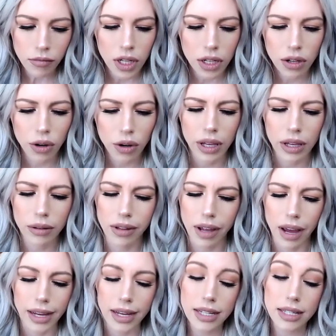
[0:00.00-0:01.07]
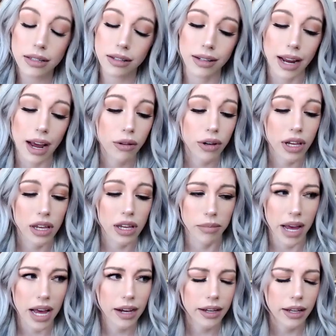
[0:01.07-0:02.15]
you know, I guess now looking
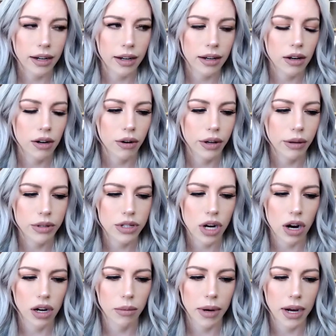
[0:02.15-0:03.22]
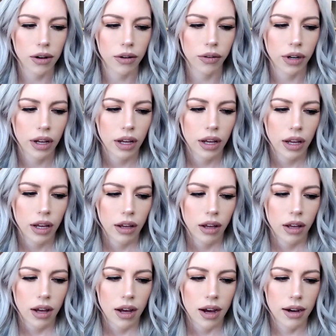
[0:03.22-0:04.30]
back at it, you know, he would talk about,
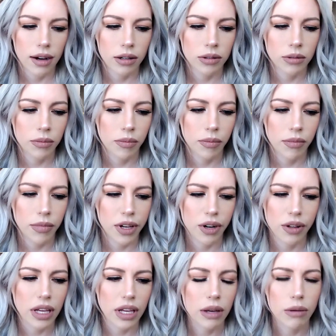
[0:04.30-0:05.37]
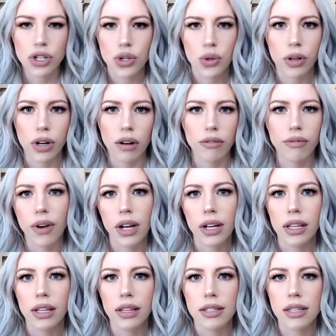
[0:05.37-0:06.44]
you know, that he was short on
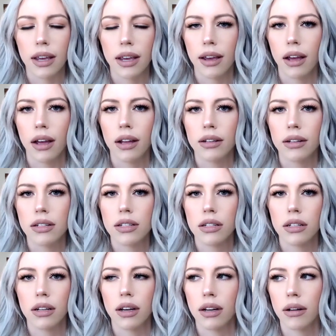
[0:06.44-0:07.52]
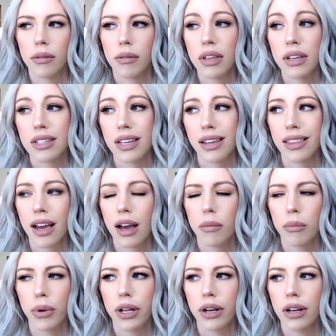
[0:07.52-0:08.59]
funds and things like
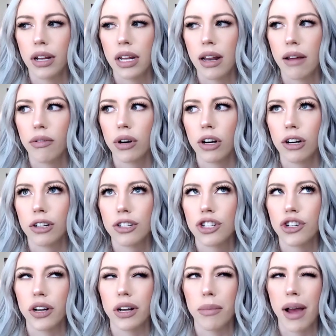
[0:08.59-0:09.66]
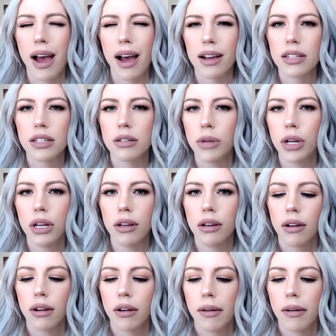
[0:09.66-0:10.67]
that, but he never straight up asked me.